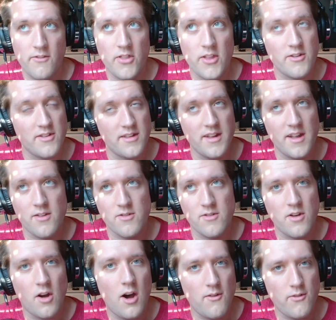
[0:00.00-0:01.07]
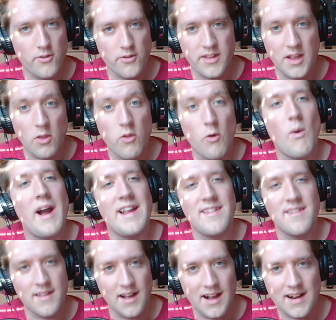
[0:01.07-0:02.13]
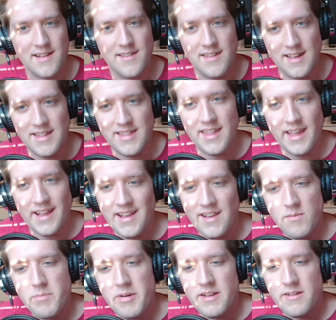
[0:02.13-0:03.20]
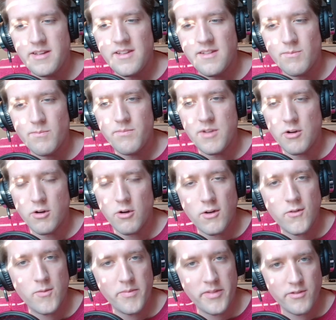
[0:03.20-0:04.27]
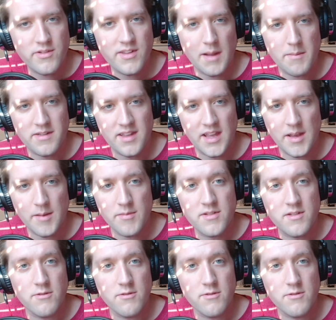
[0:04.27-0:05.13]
there's another awful team, the White Sox, and like he's going from those type of teams